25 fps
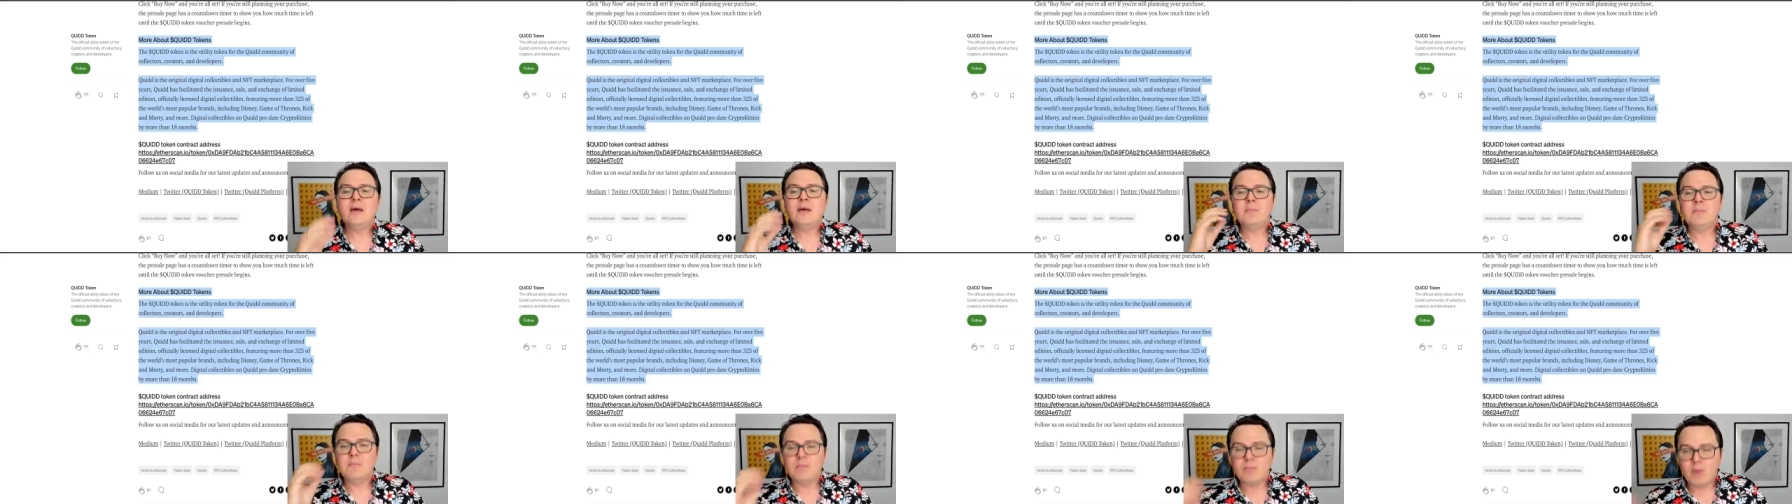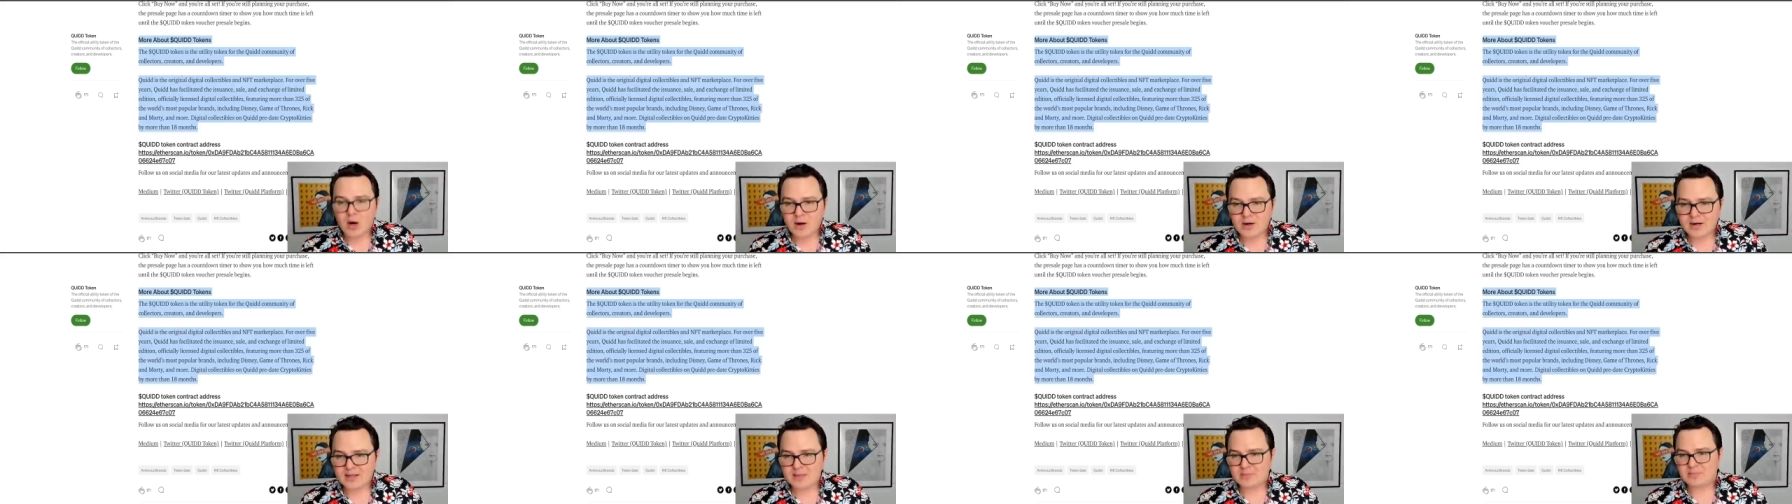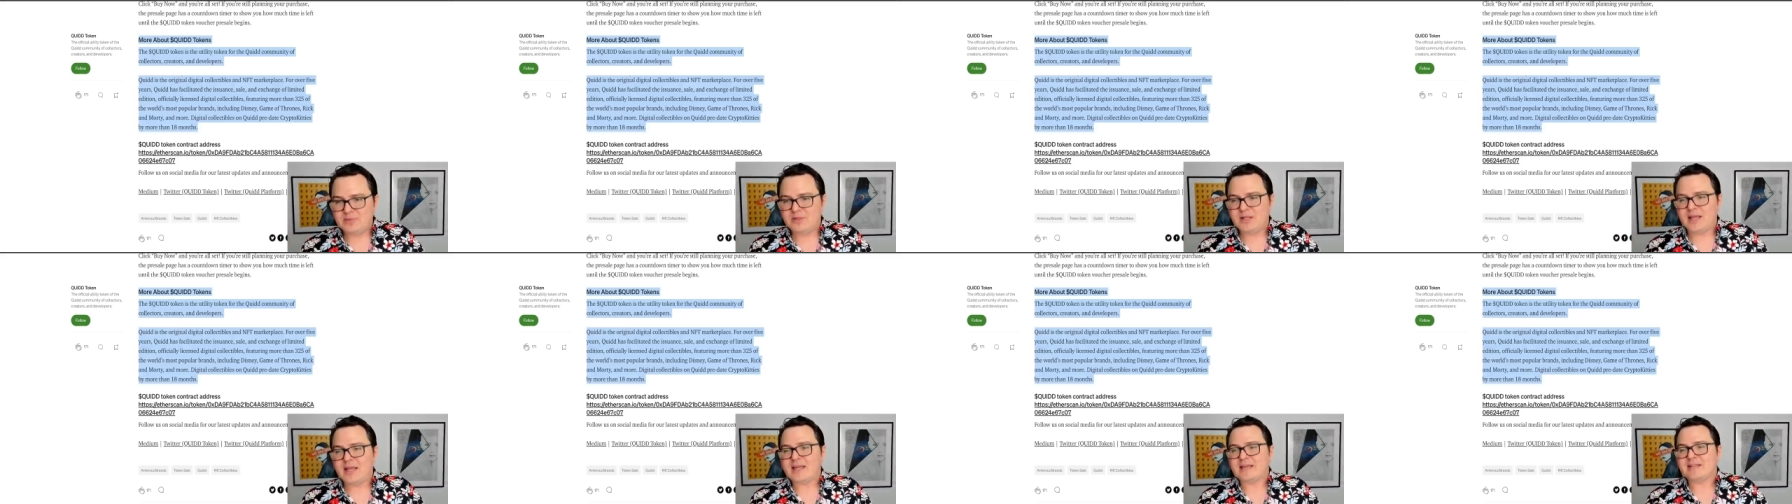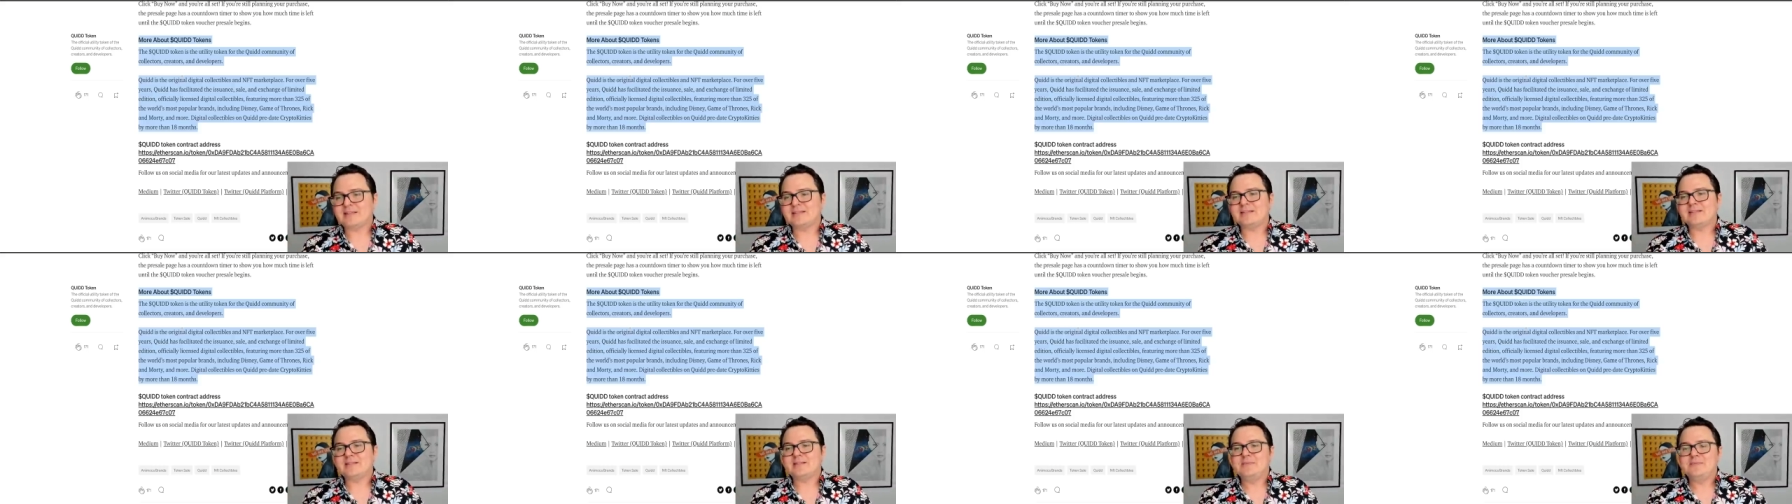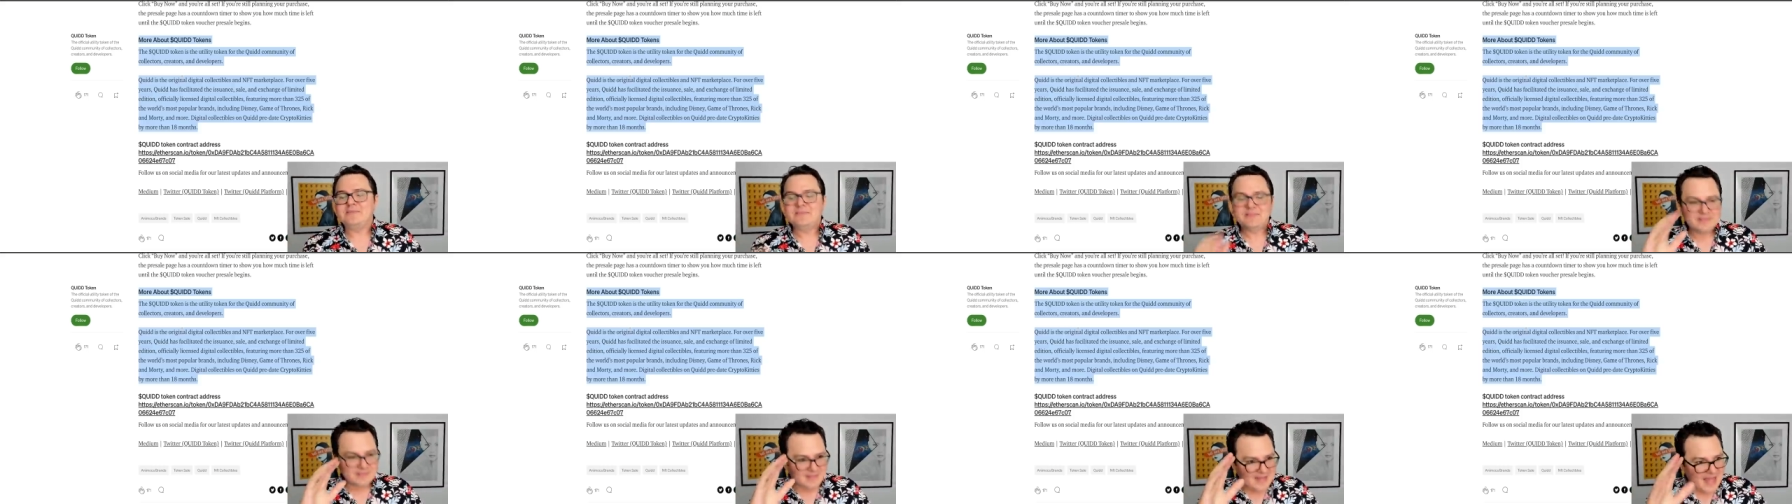marketplace,
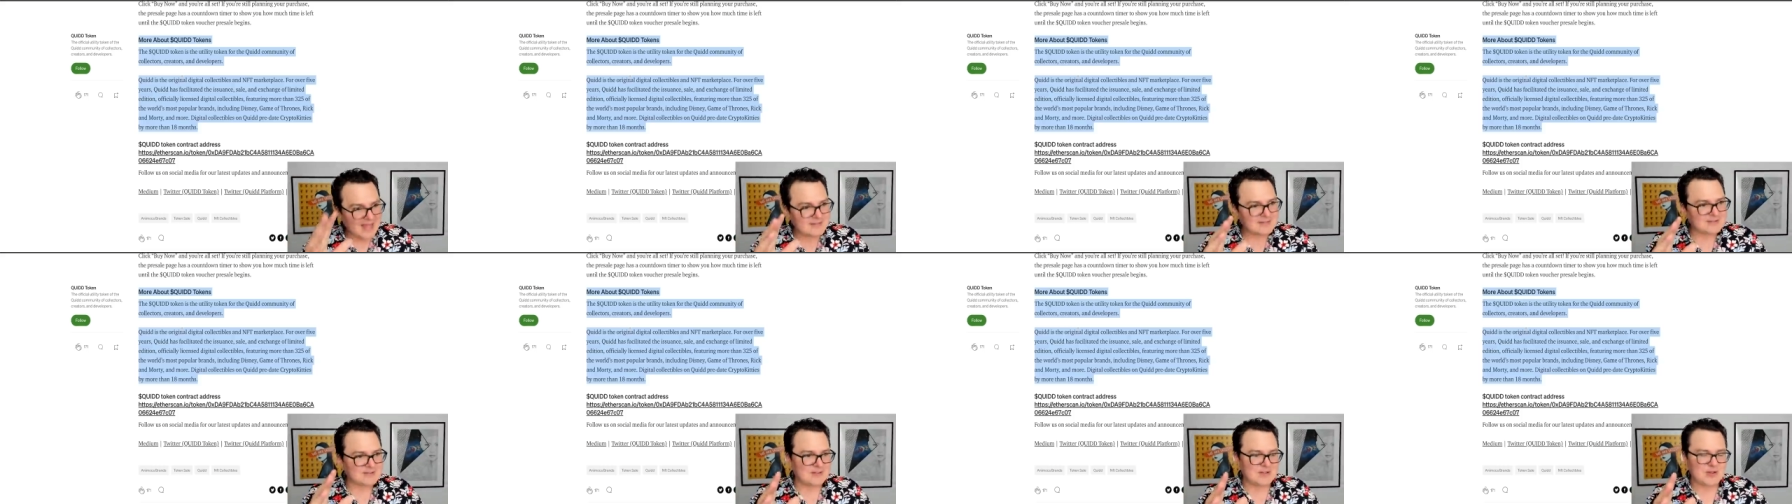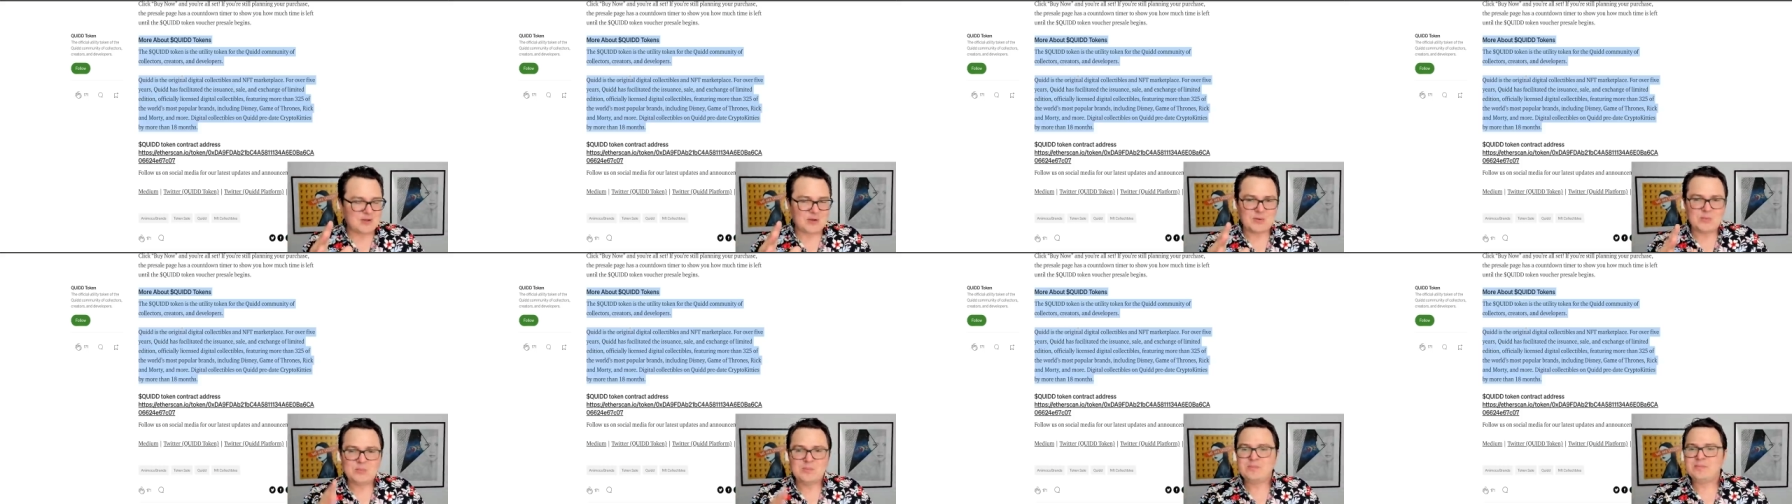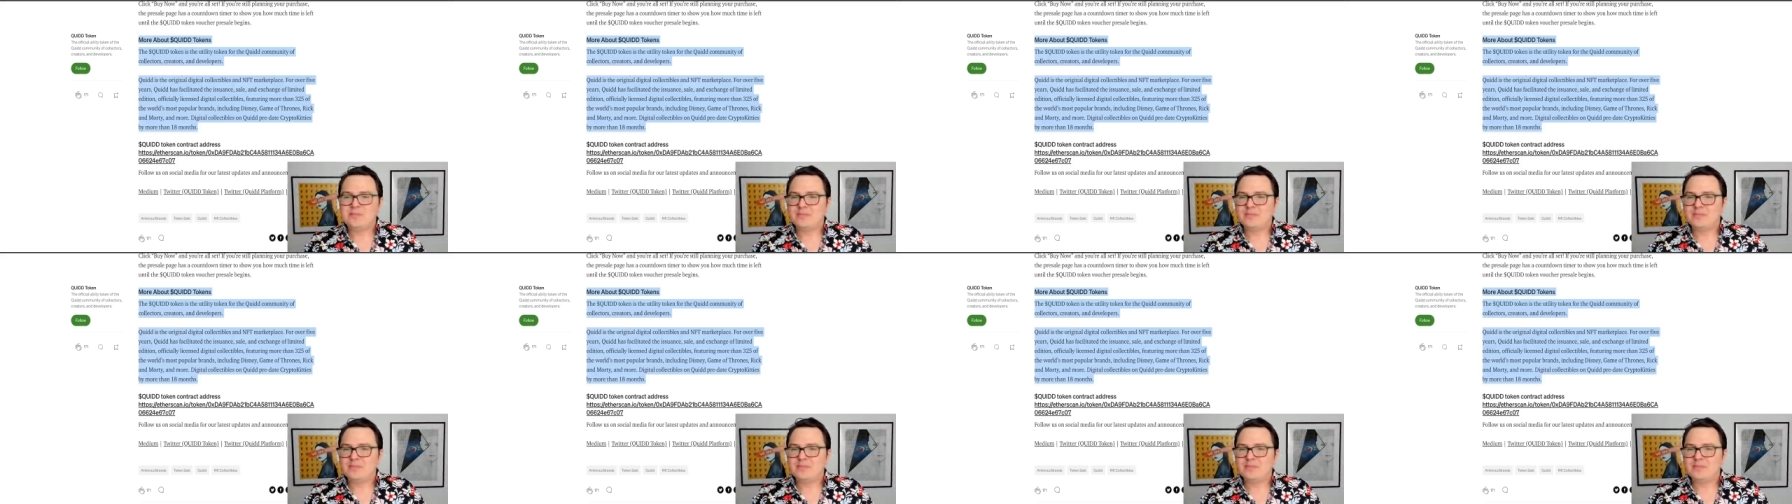that's new.